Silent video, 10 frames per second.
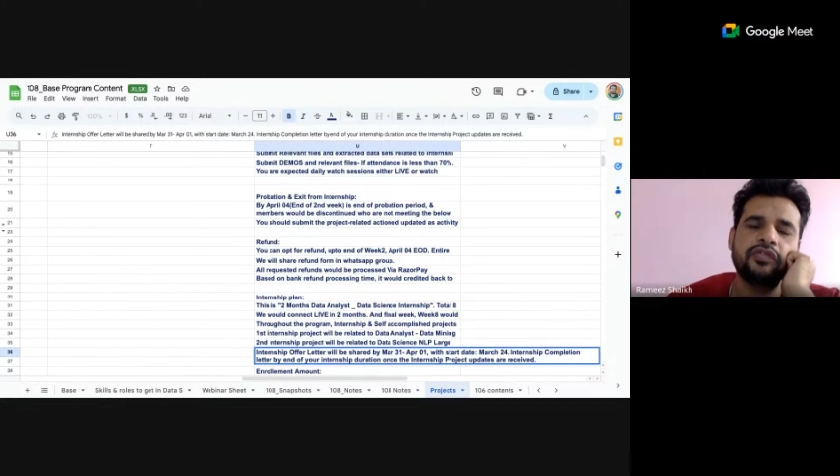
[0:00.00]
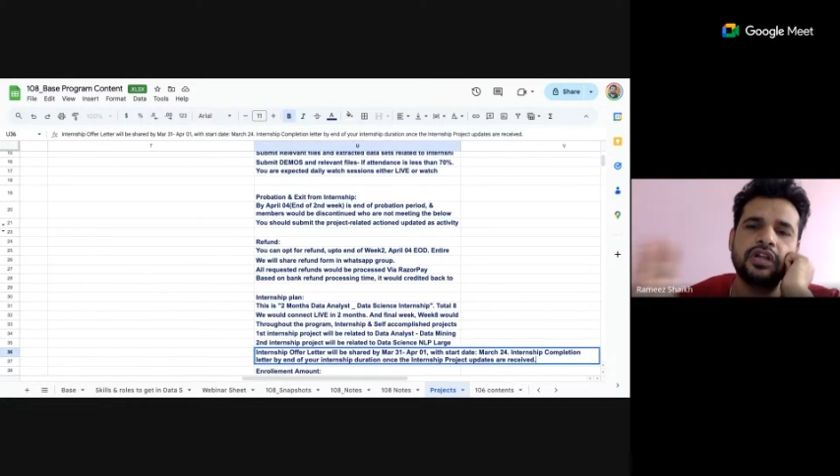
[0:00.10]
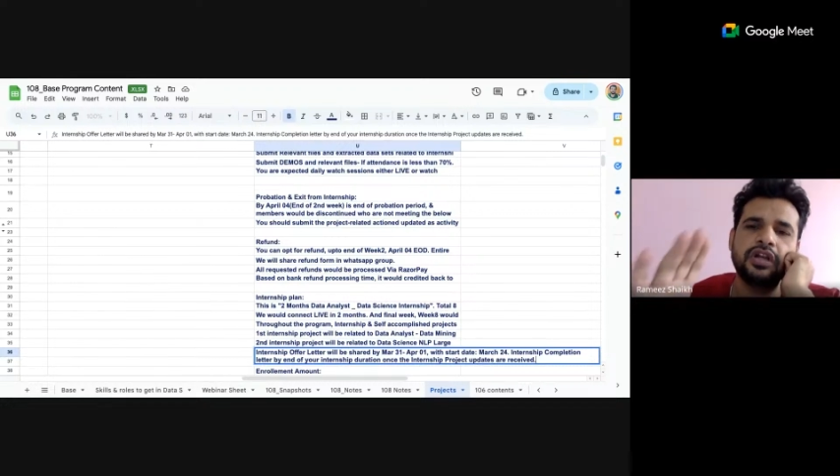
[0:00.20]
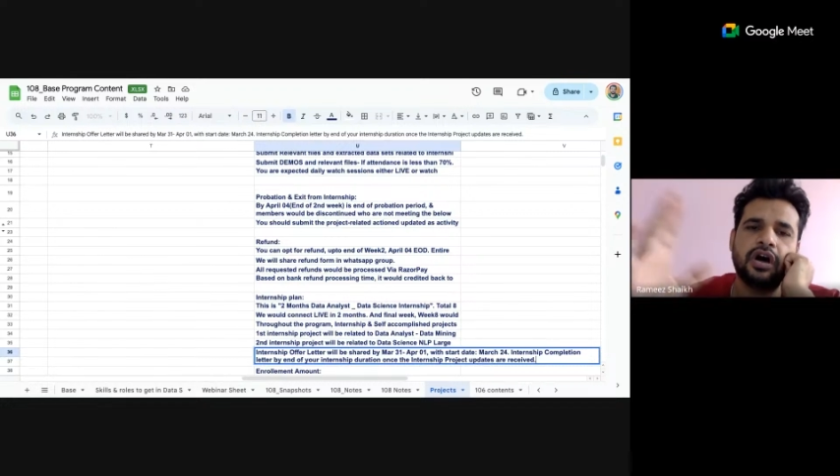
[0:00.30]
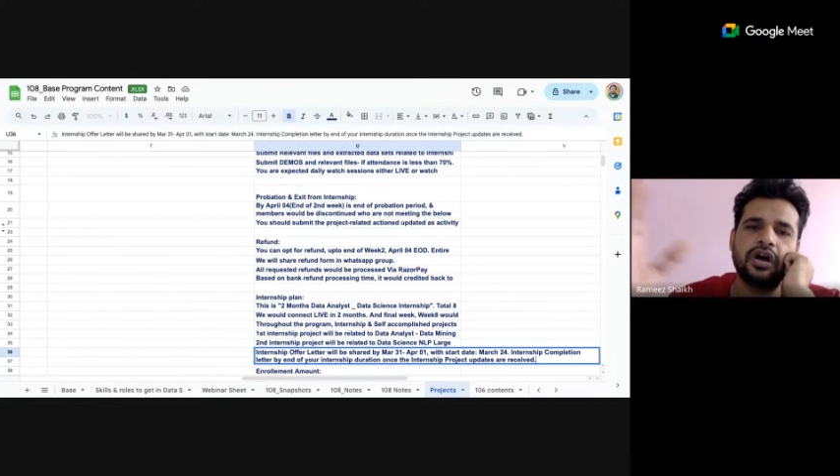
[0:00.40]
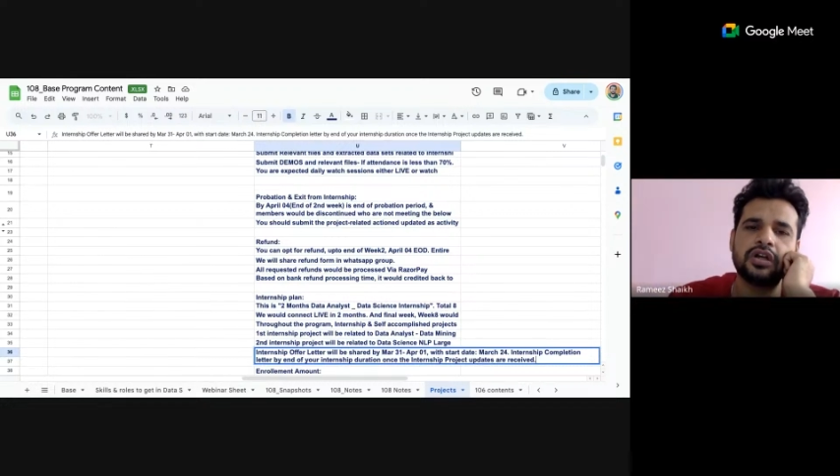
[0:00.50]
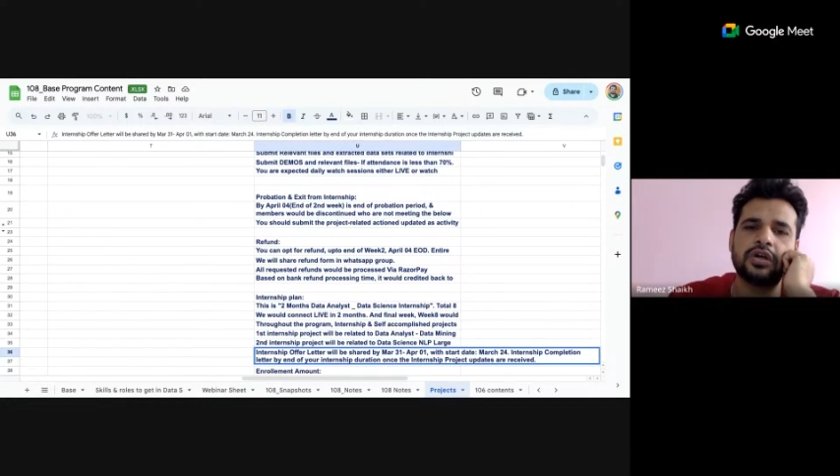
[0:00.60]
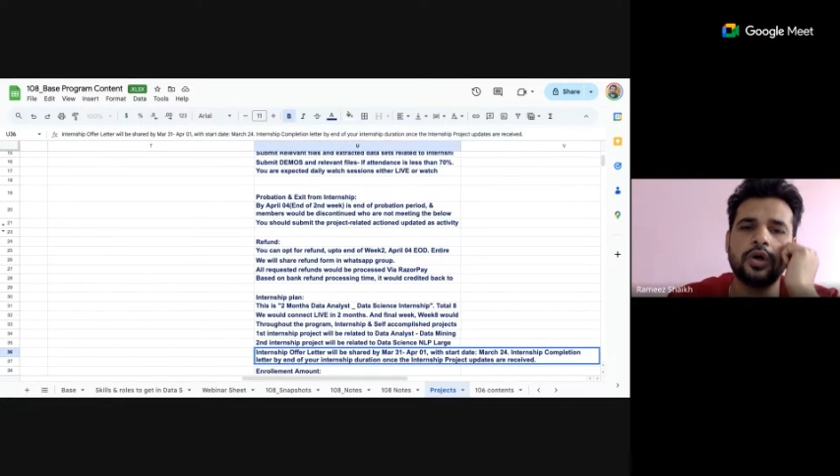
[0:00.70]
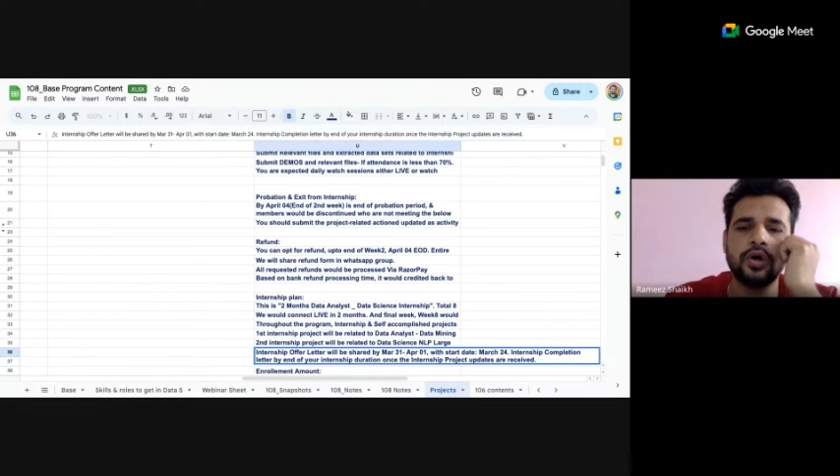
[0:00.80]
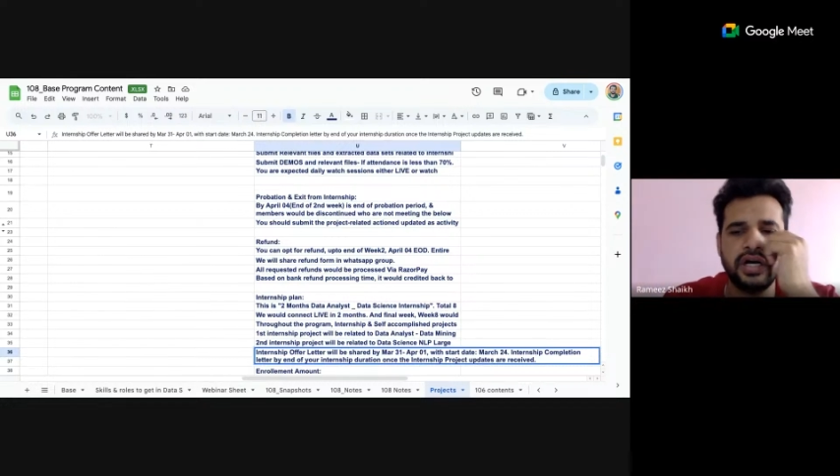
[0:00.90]
will
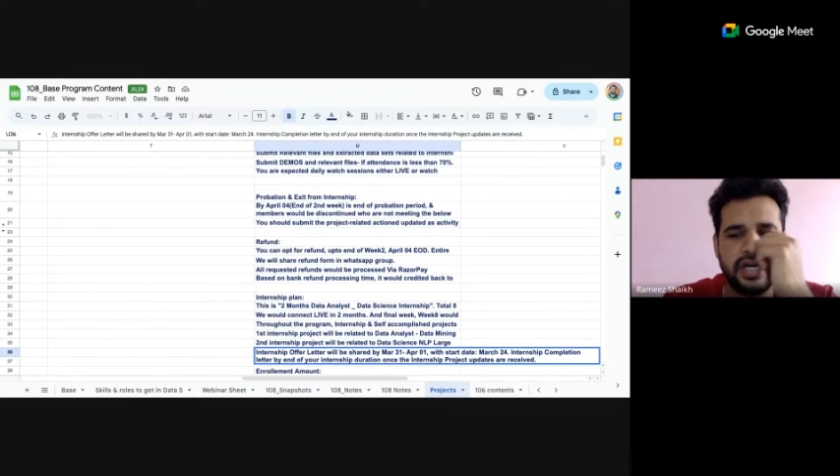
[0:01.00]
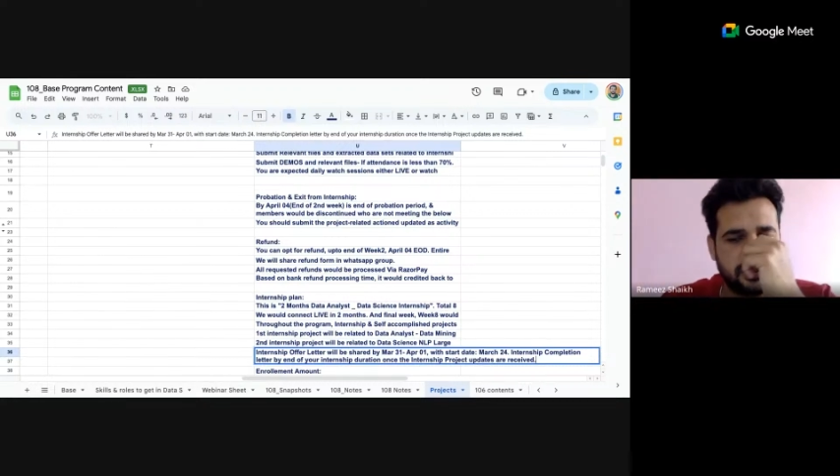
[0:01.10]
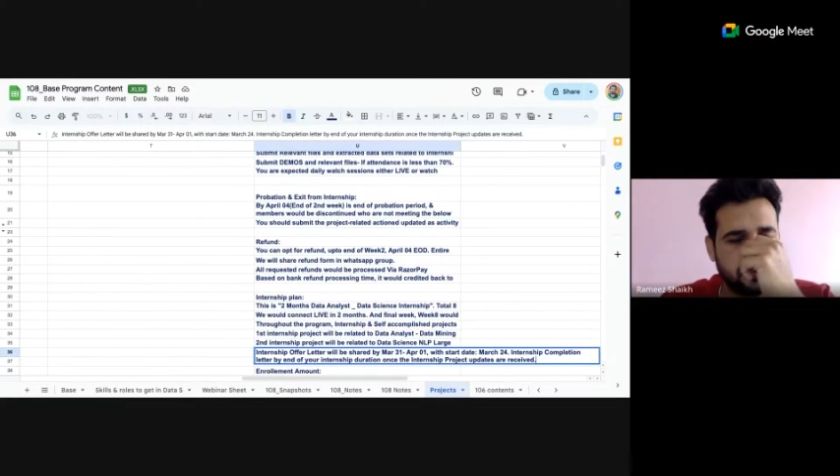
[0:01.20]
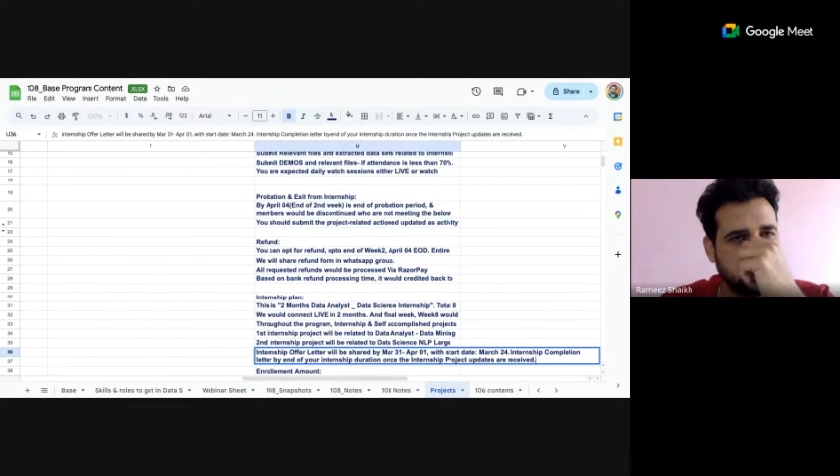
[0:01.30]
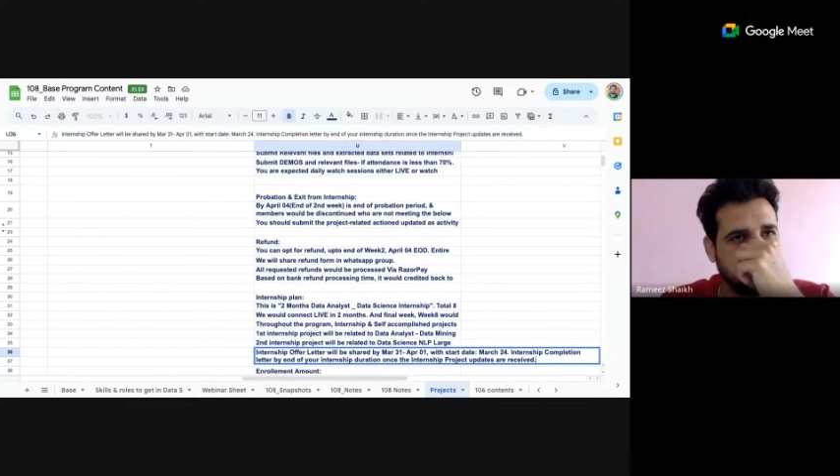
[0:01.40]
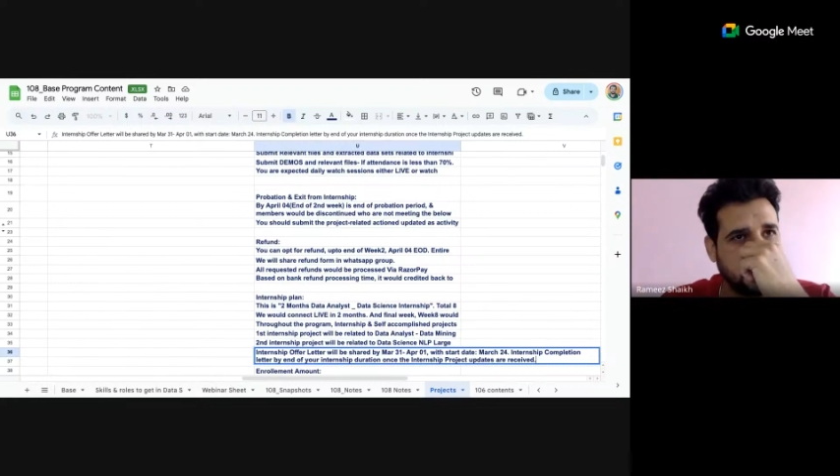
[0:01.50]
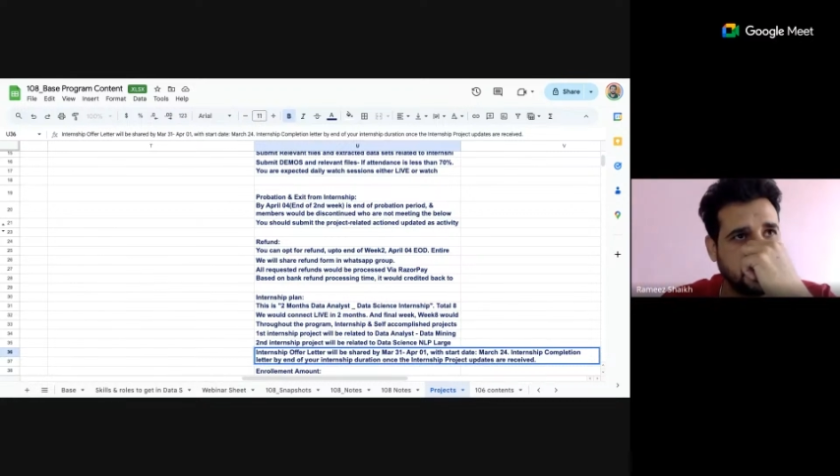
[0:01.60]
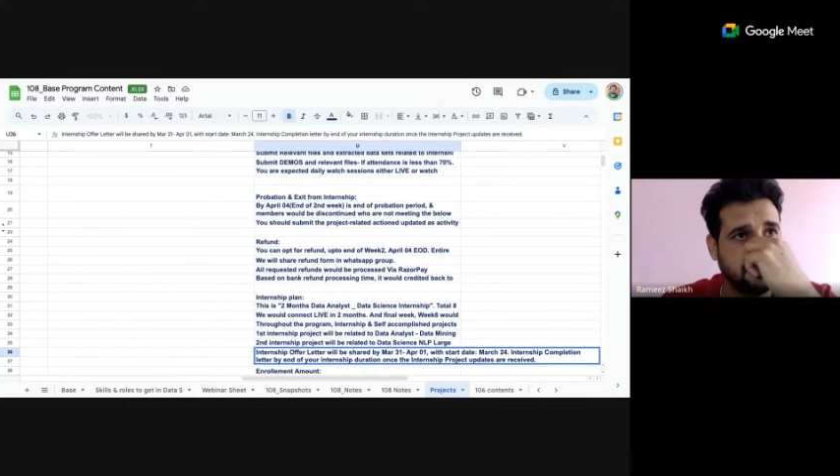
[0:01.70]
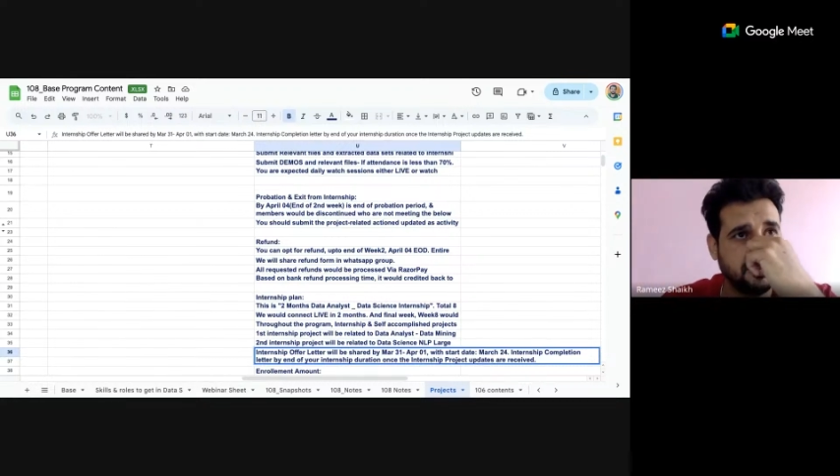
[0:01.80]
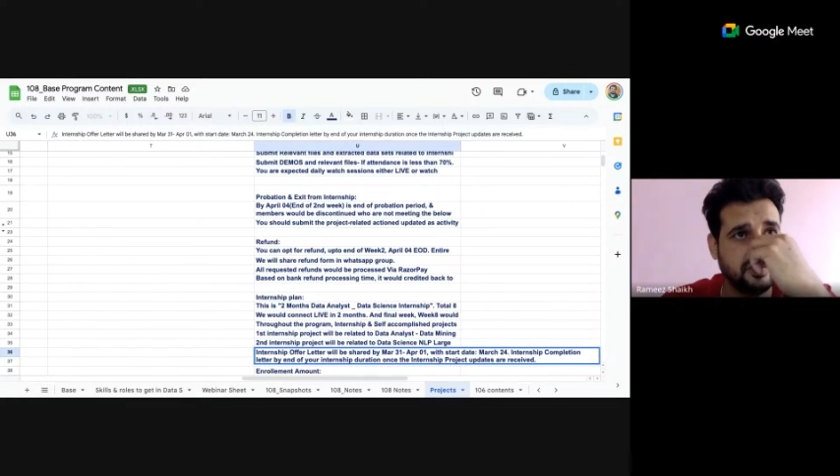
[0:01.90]
all go ahead to the
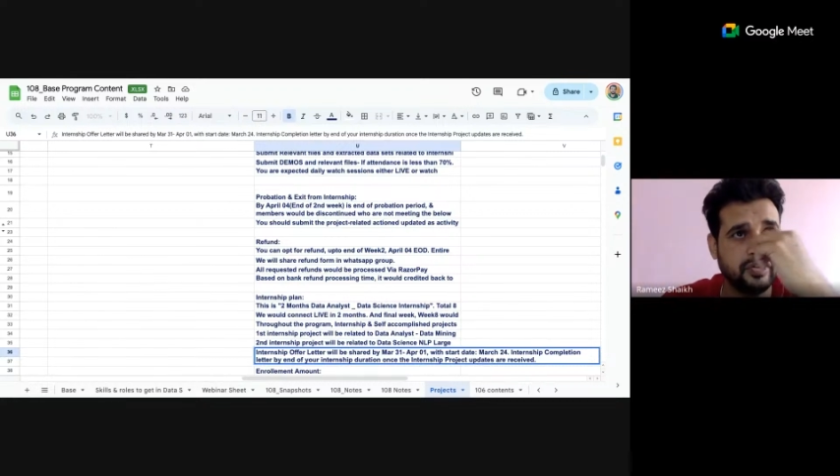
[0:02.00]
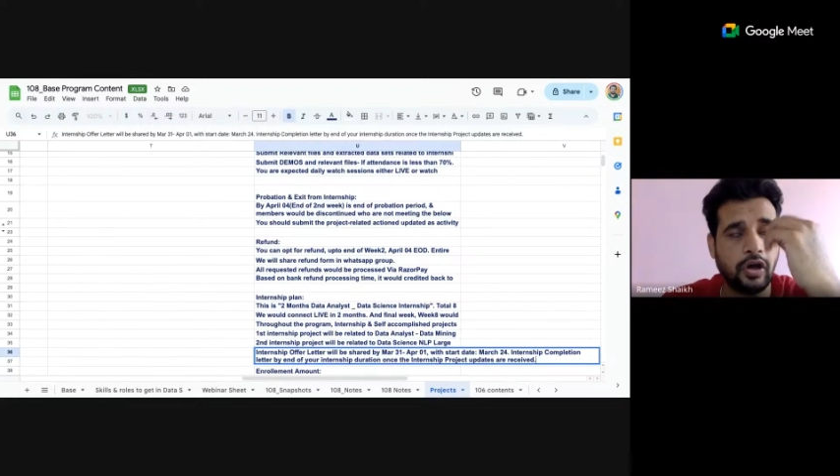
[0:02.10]
team,